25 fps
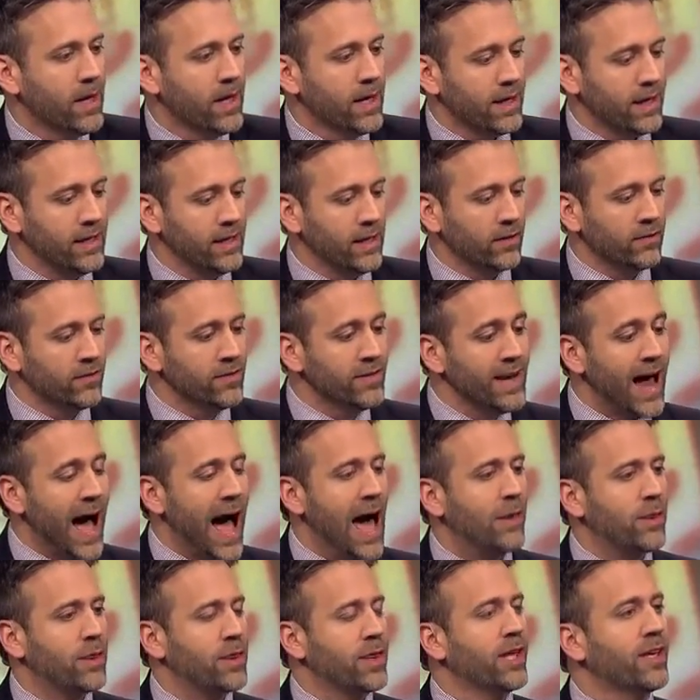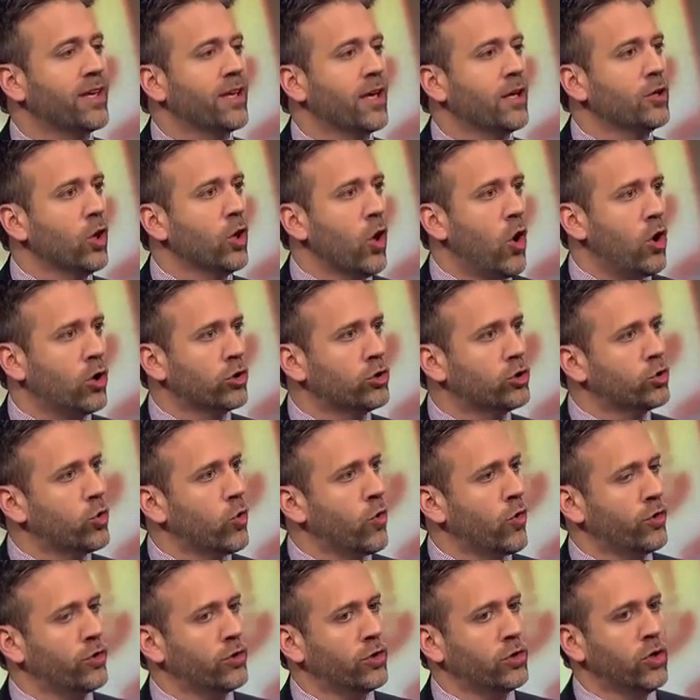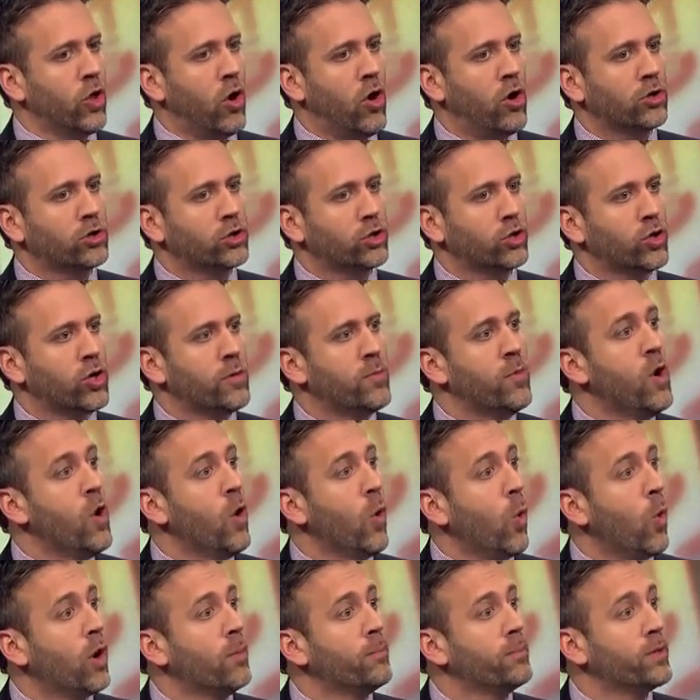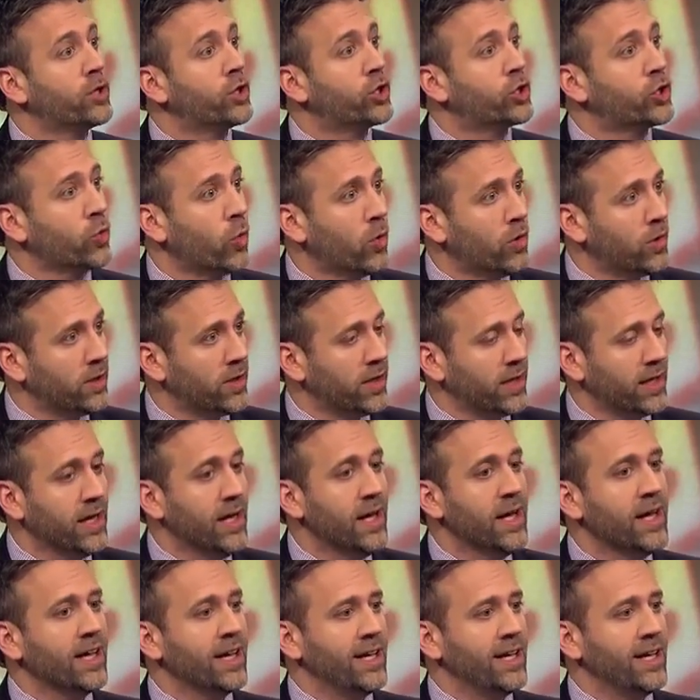He is not thinking long-term or maturely.